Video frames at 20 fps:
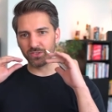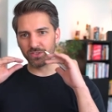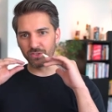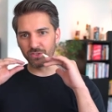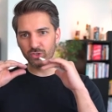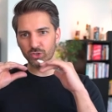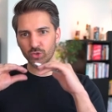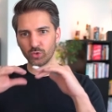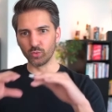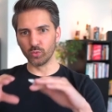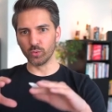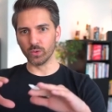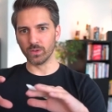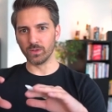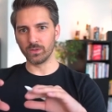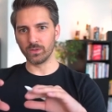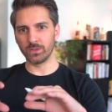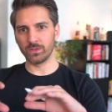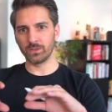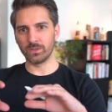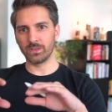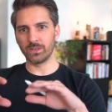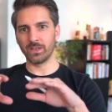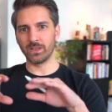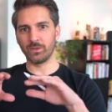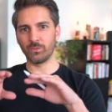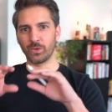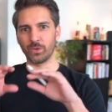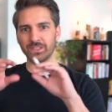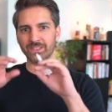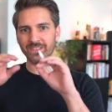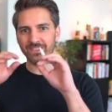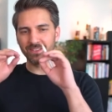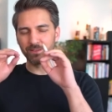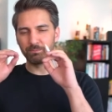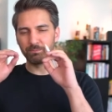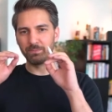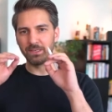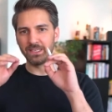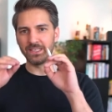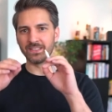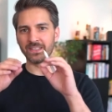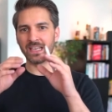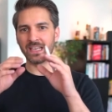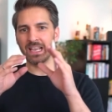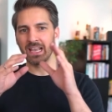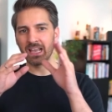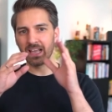the tool. What does it mean?